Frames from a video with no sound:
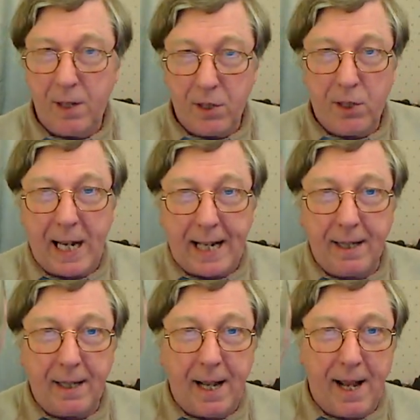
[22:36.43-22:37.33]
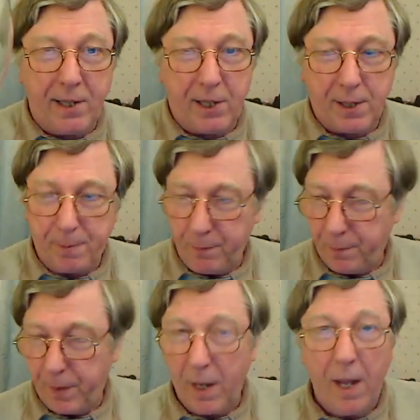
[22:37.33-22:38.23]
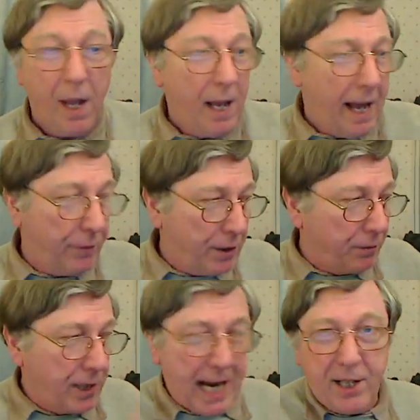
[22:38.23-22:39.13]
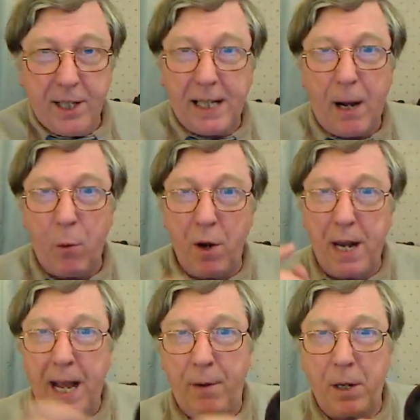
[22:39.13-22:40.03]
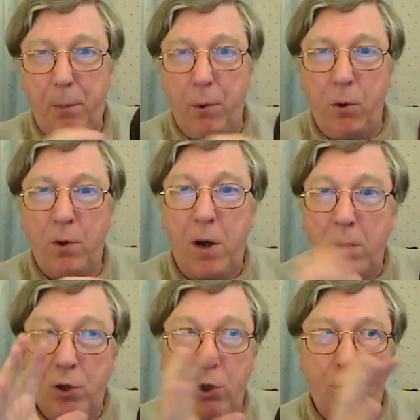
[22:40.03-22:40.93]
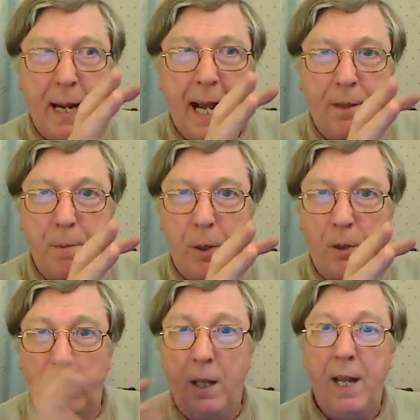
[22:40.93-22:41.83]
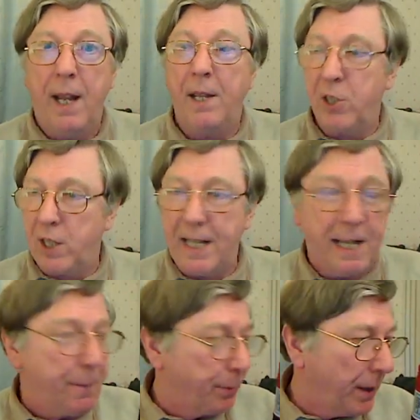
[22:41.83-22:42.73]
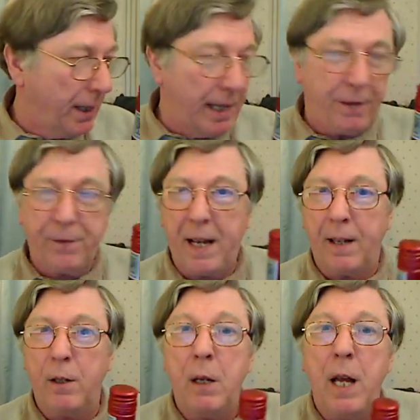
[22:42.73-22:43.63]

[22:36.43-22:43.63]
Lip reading: Second glass. After I've tasted that one, I'm going to pour straight out of the bottle and see if that